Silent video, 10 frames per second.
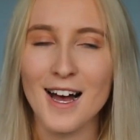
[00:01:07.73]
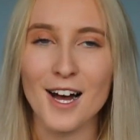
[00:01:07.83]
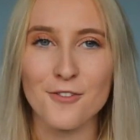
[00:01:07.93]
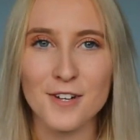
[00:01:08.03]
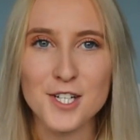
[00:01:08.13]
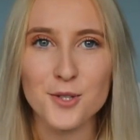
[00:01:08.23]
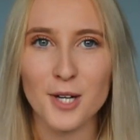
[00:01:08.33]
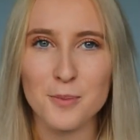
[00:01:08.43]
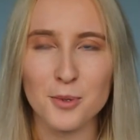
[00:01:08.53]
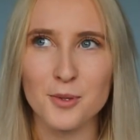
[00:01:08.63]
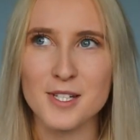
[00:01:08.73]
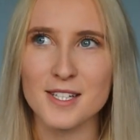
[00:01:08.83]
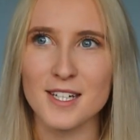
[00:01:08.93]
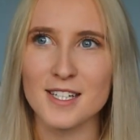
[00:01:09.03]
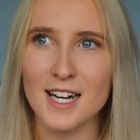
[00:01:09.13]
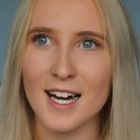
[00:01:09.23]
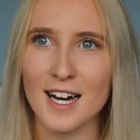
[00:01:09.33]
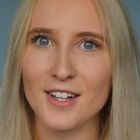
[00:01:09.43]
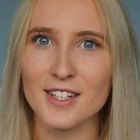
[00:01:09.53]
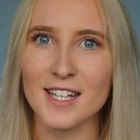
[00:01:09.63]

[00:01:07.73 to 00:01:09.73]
a video I posted at